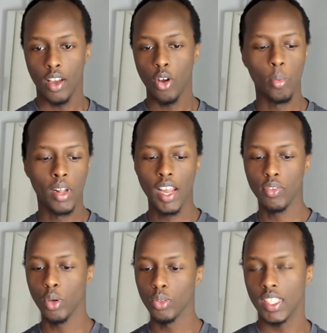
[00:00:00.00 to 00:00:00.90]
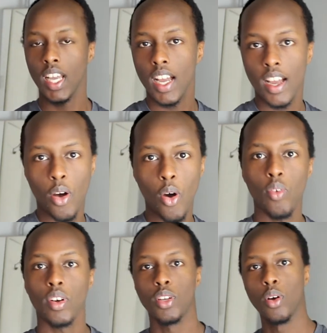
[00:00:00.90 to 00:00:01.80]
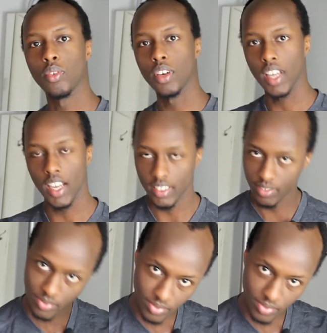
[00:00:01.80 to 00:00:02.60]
Gomer left Hosea over and over again.